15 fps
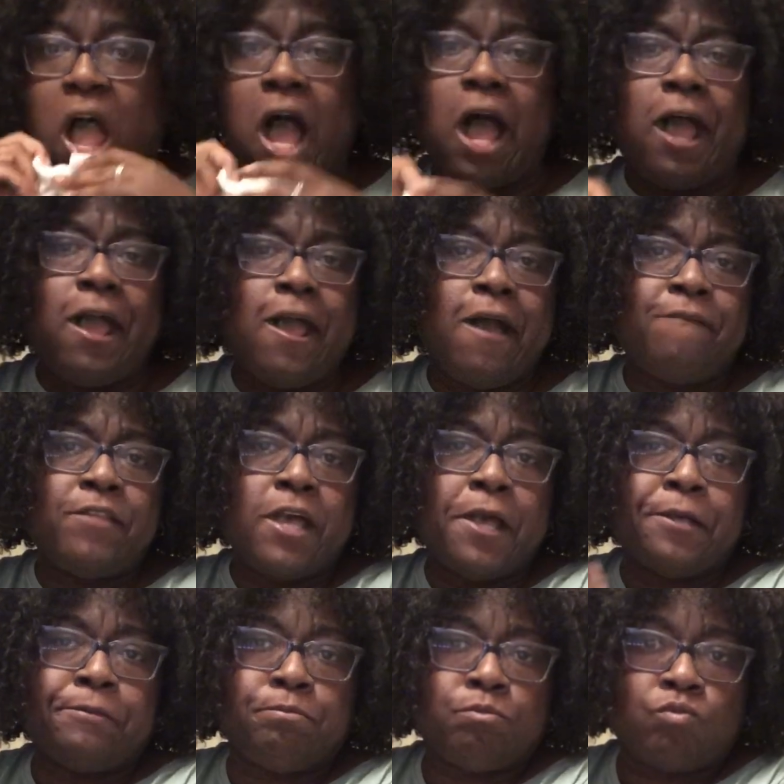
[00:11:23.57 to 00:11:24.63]
I have
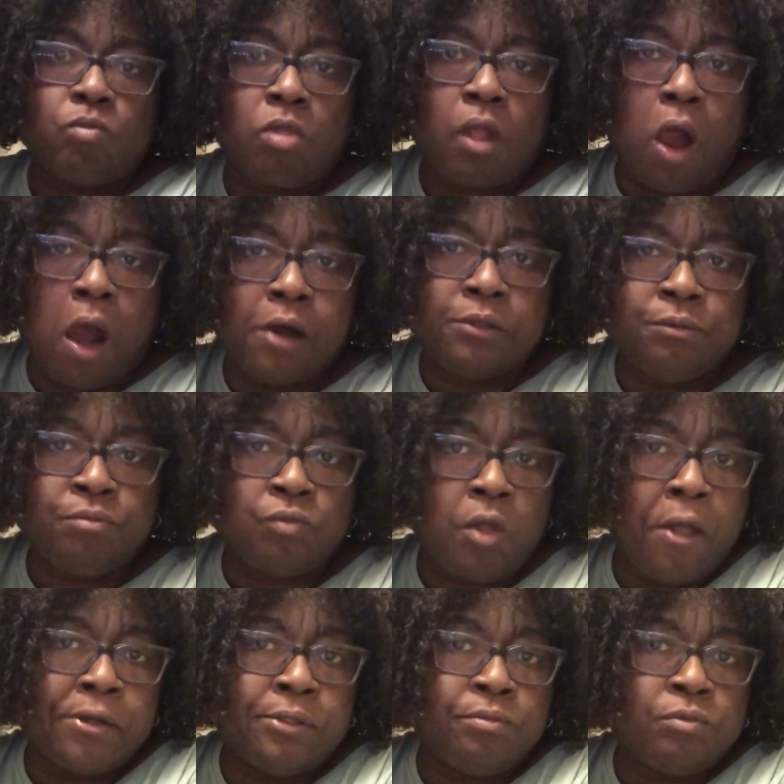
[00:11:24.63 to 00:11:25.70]
that
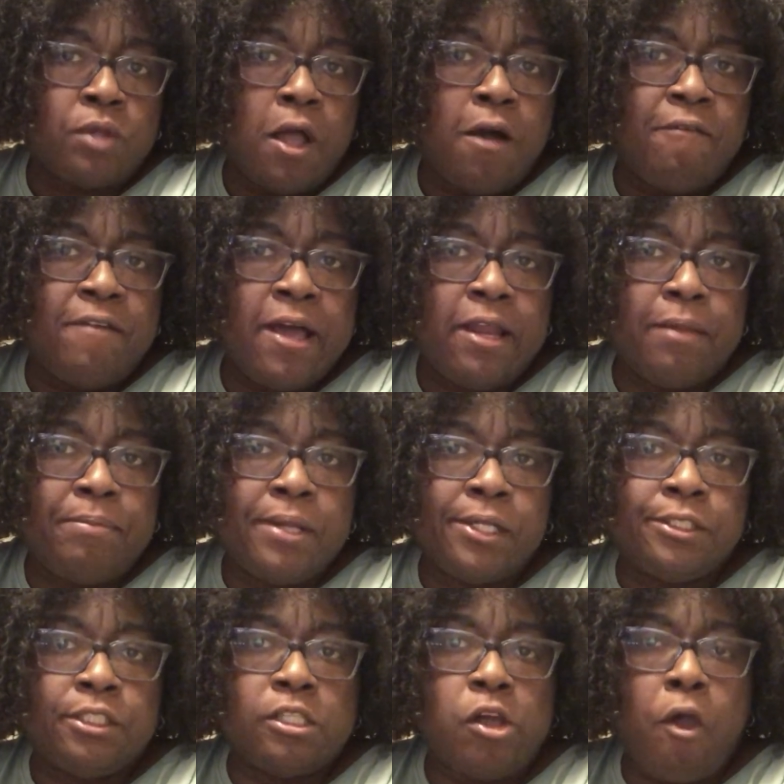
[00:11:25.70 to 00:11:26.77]

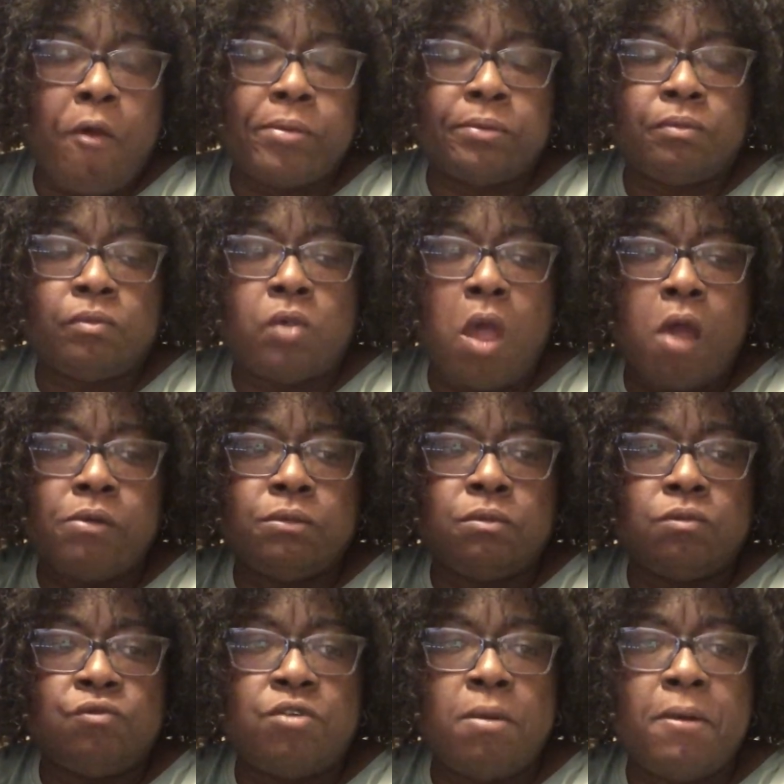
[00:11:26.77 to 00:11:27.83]
availability
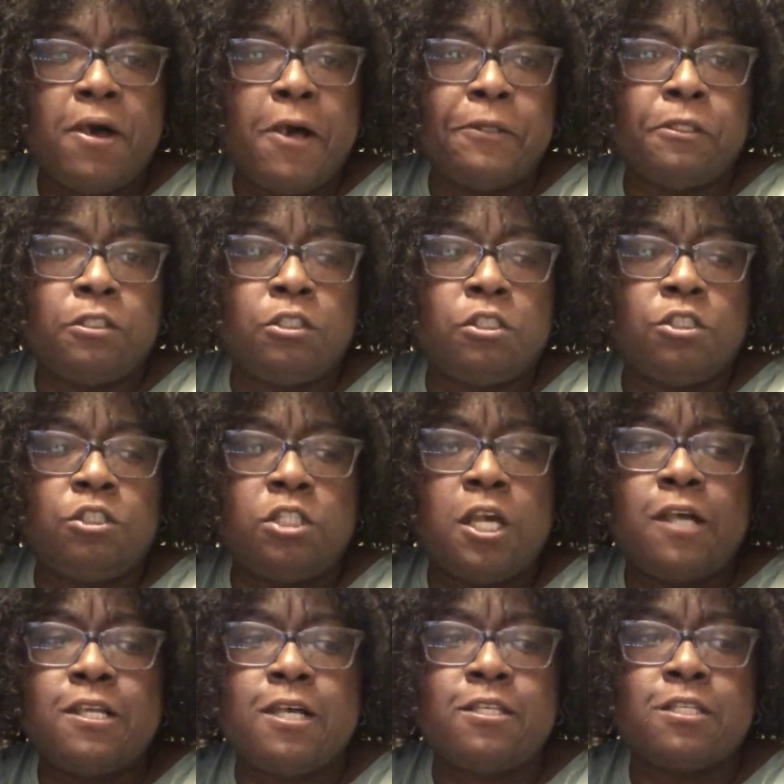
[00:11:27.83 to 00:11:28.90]
from others to
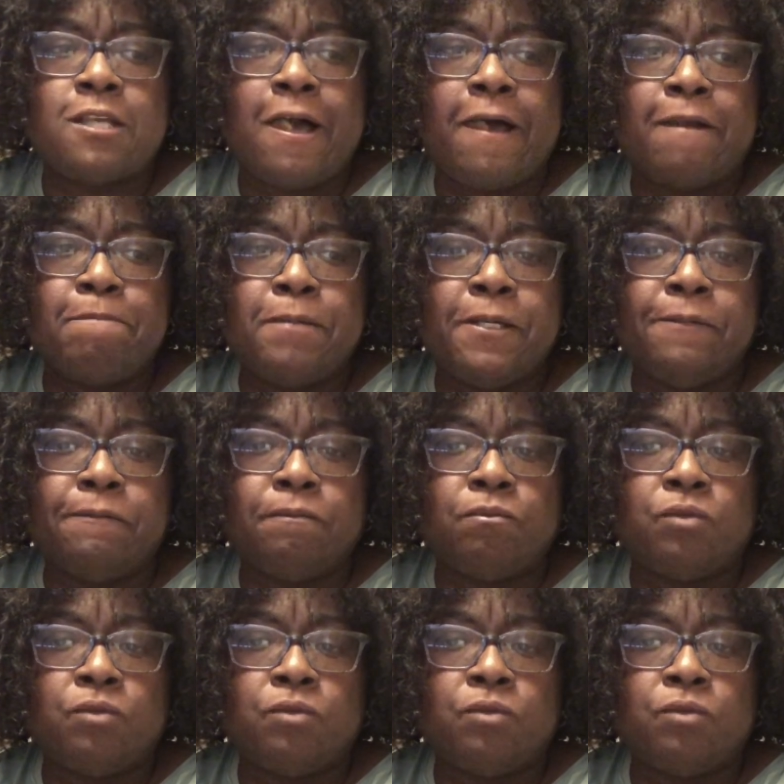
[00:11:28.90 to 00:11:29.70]
share that side of me.